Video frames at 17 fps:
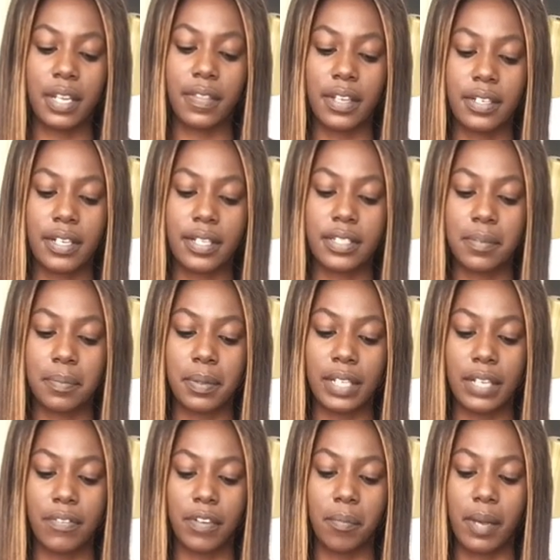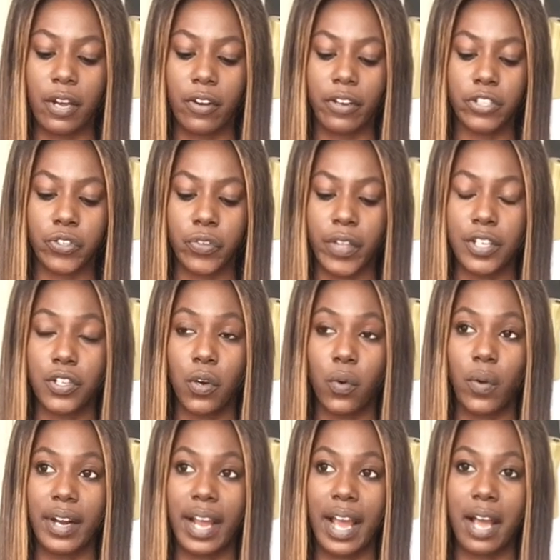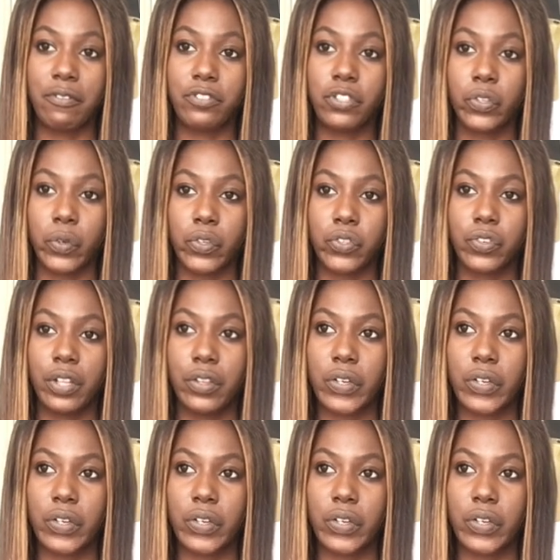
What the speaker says: that doesn't believe in marriage or they don't want to have children.